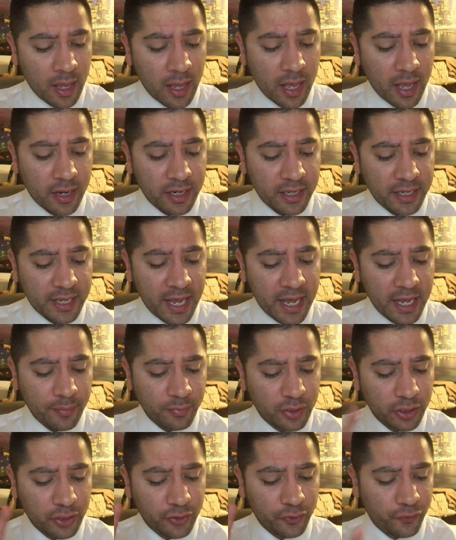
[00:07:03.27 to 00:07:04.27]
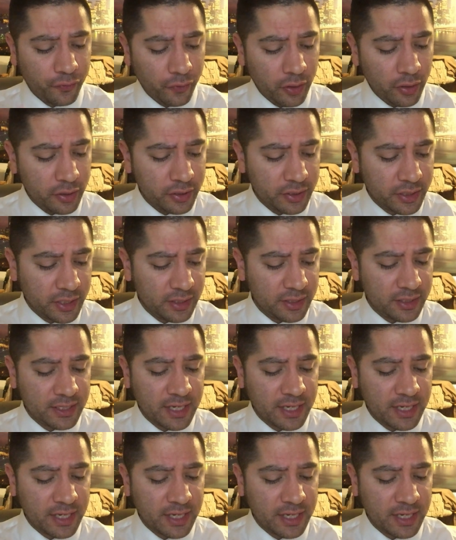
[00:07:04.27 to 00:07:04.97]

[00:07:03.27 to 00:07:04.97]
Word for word: And he came to the first and